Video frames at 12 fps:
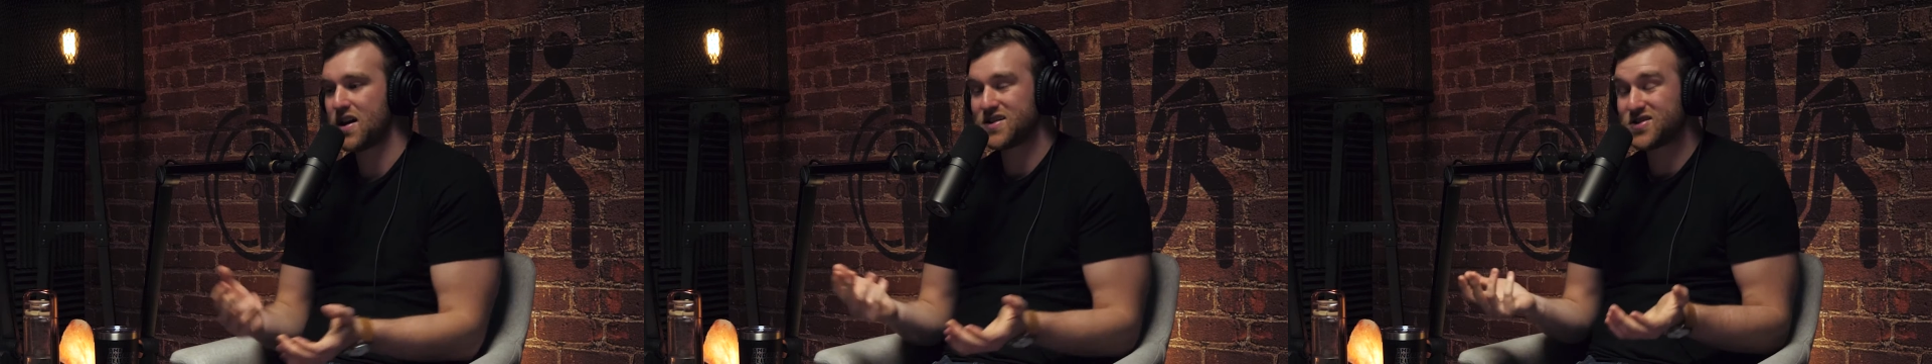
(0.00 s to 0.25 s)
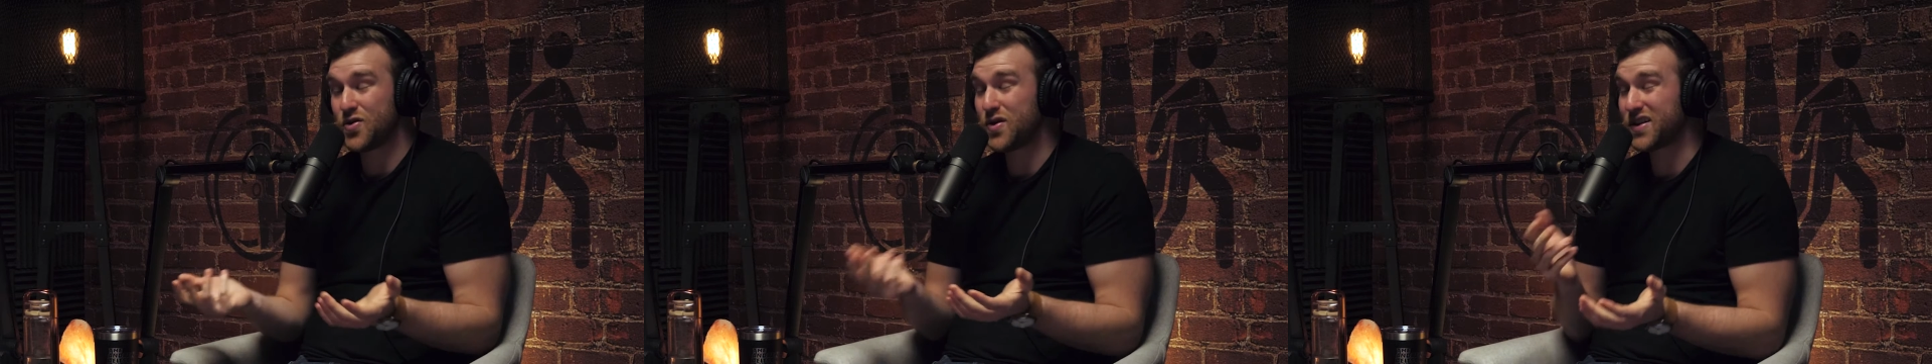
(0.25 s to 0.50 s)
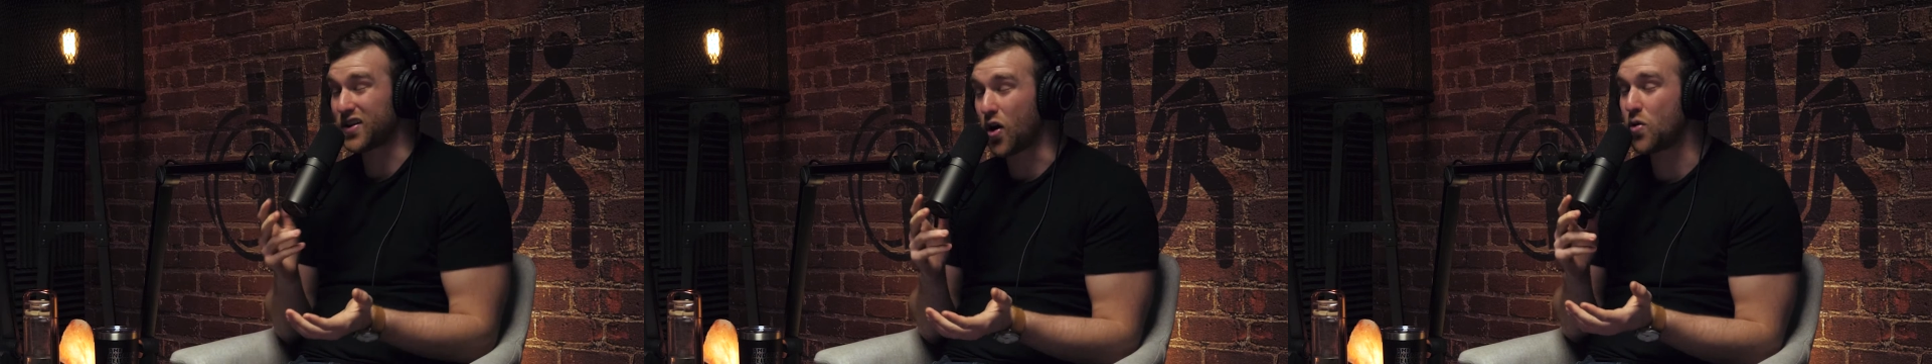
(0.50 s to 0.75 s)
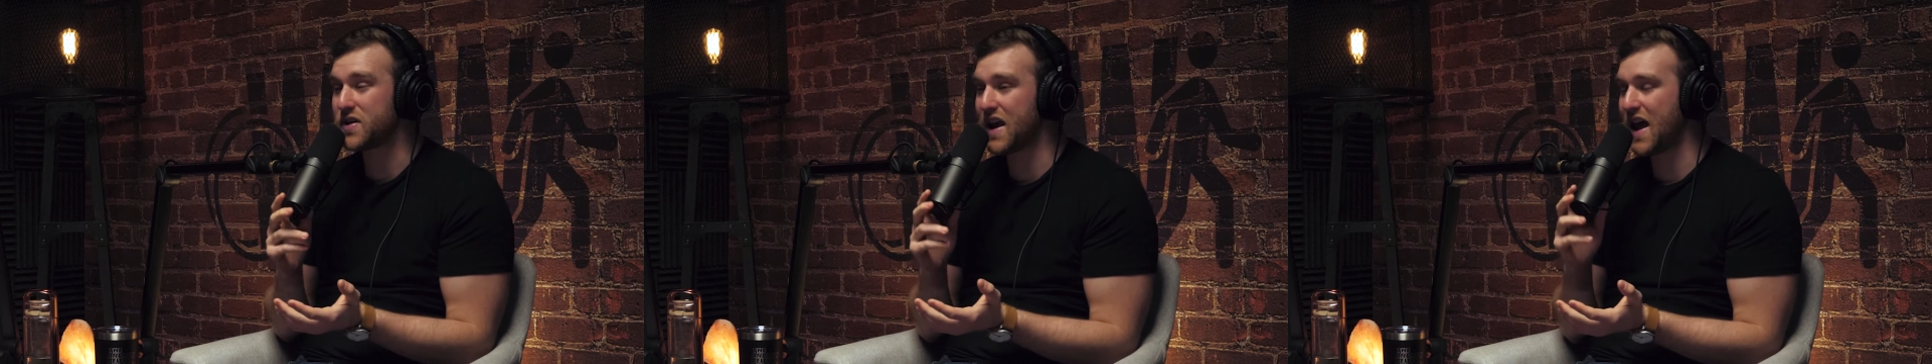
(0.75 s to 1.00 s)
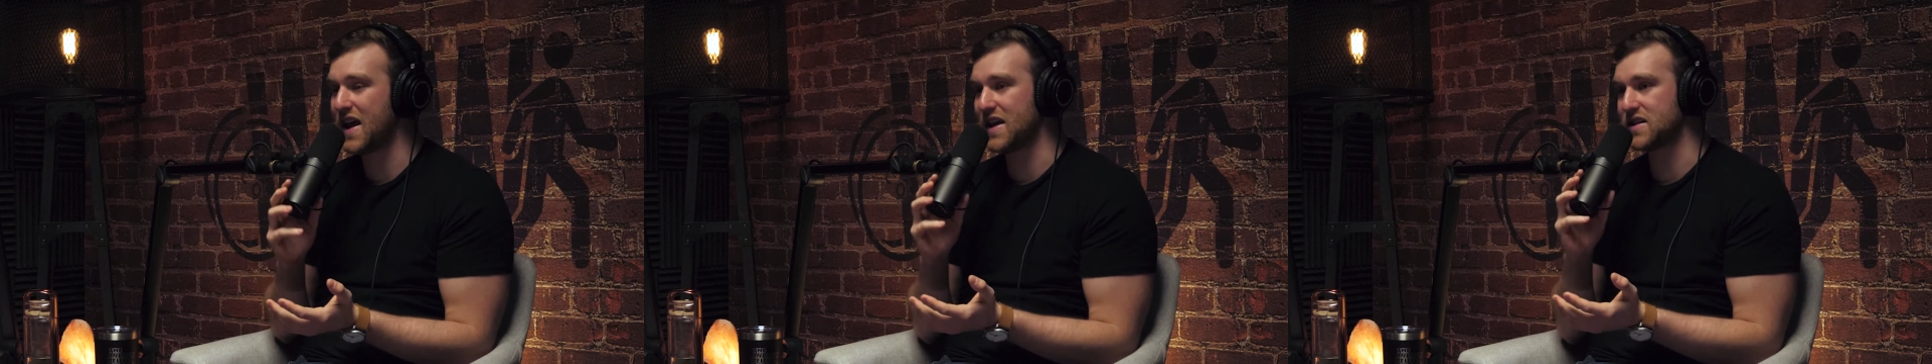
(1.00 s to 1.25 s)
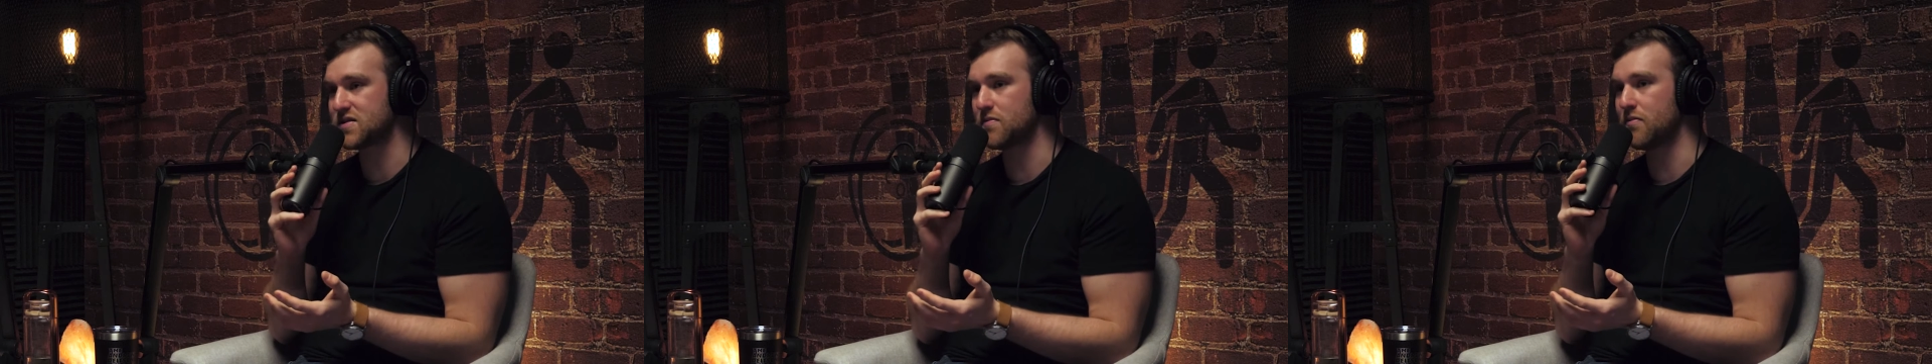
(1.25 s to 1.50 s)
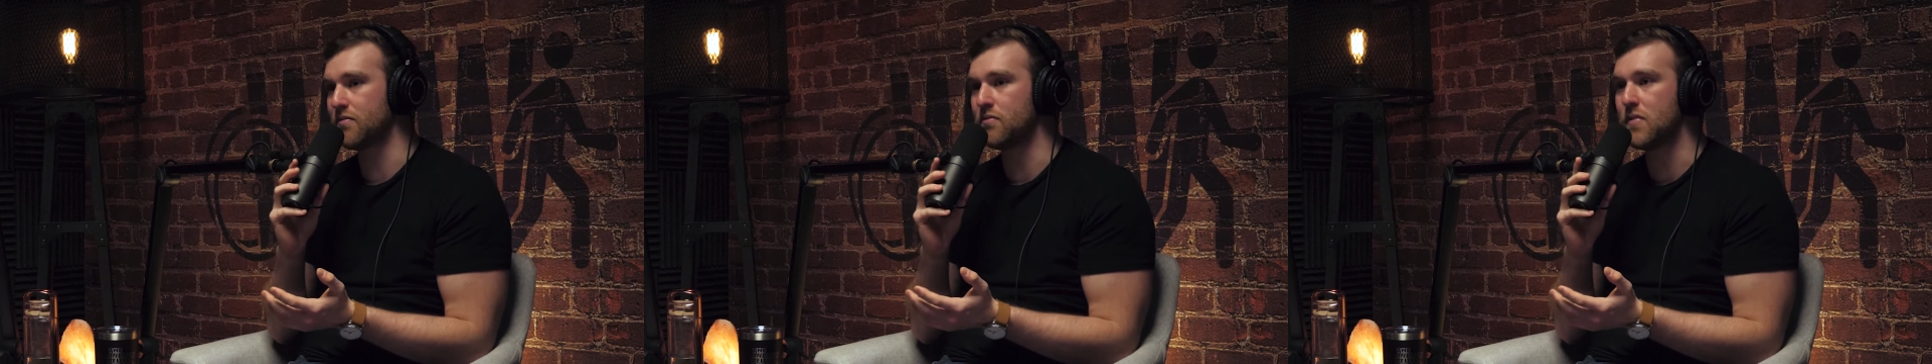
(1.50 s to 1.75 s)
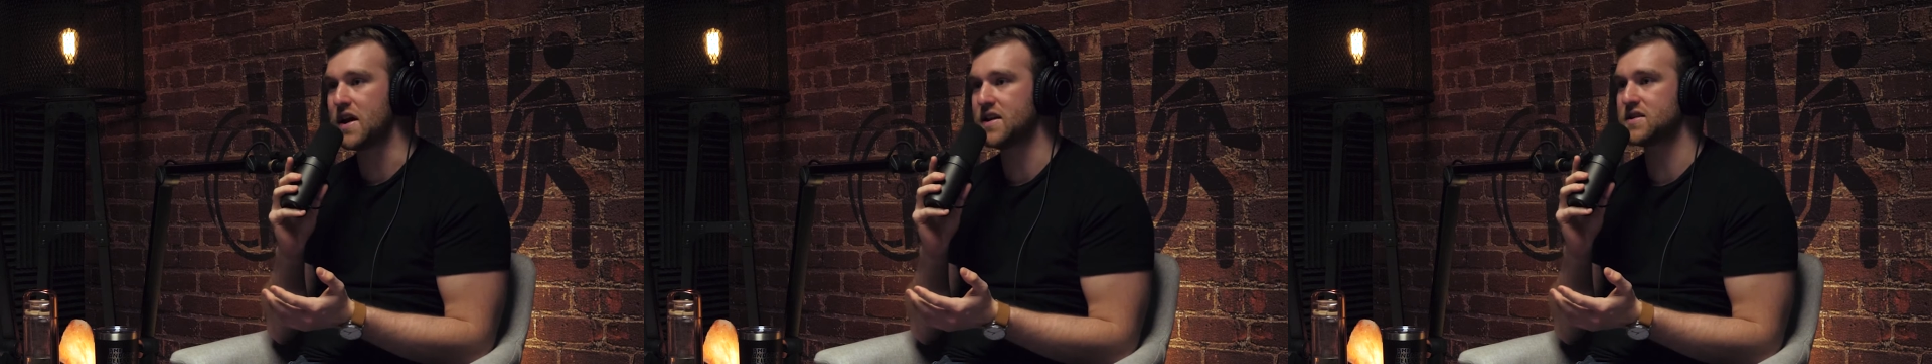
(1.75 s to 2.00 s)
Student loan debt is
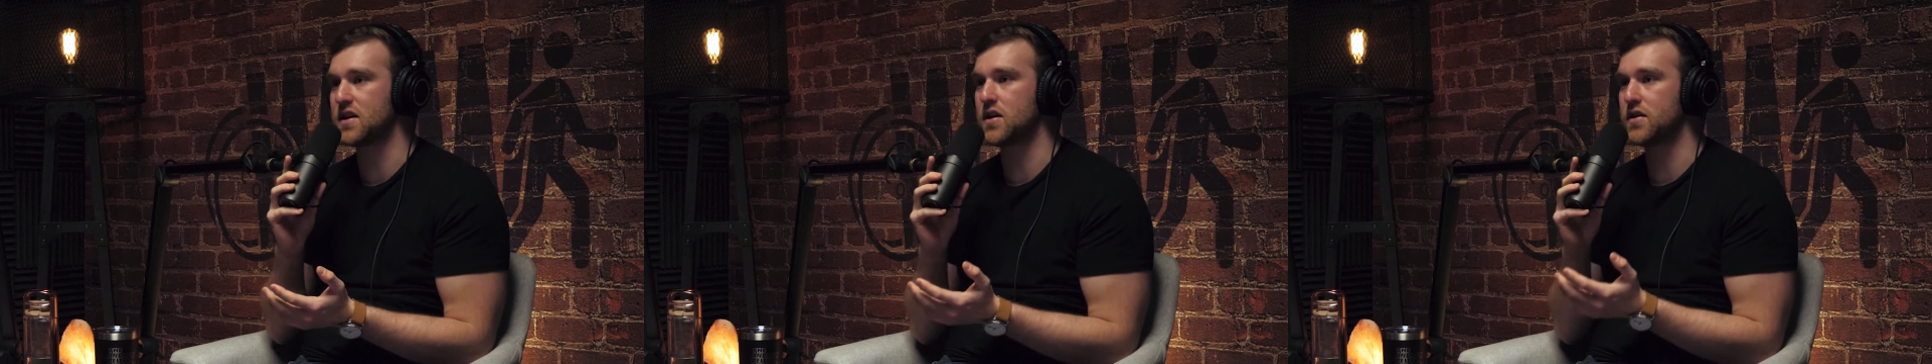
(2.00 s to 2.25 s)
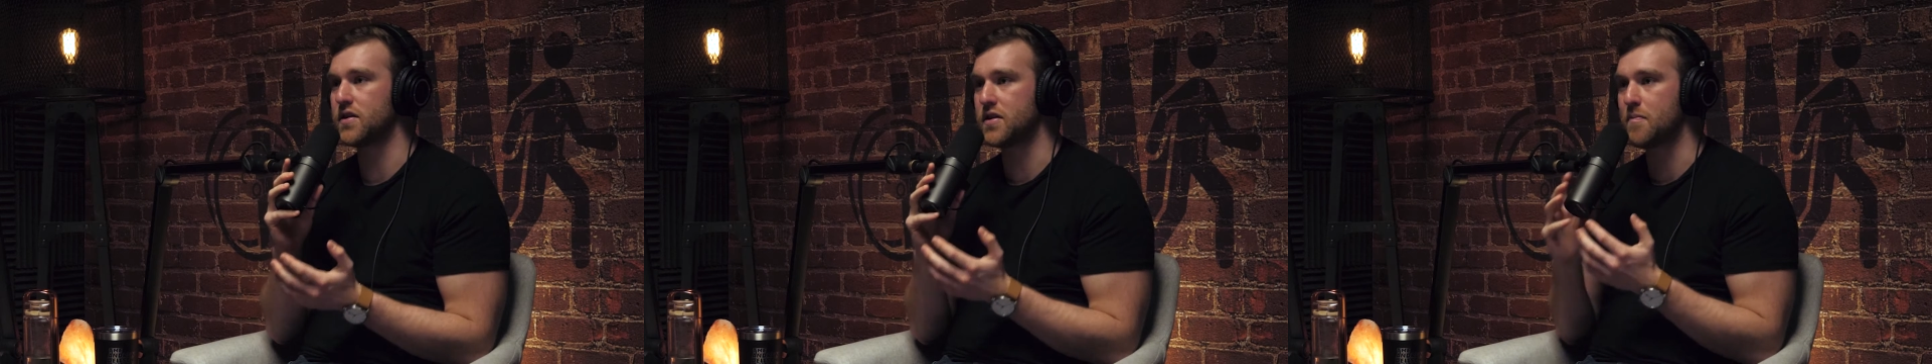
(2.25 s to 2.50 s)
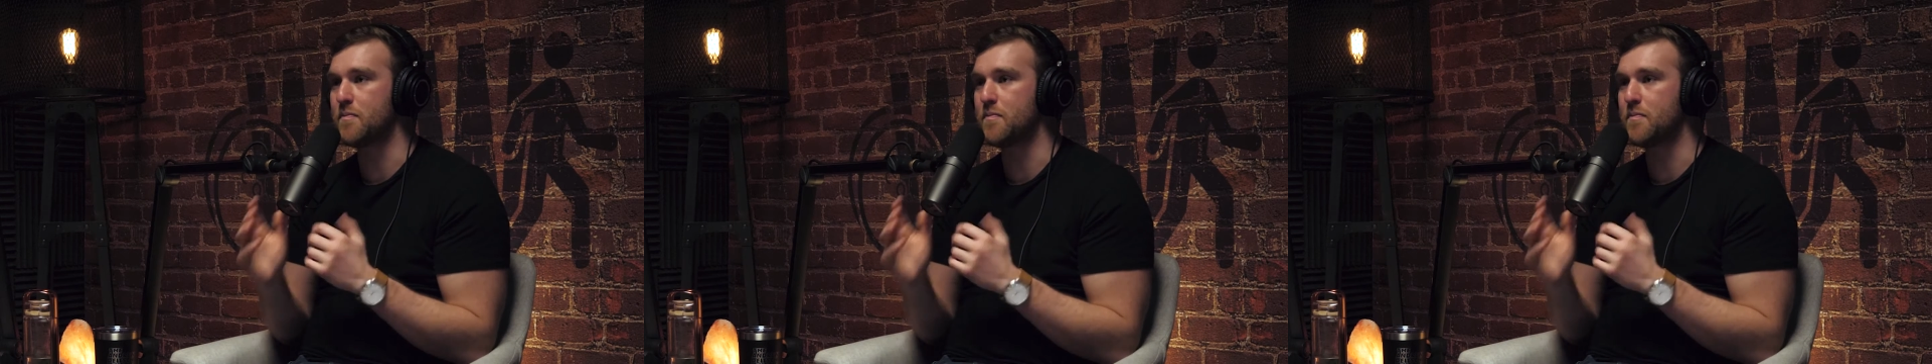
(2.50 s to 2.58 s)
the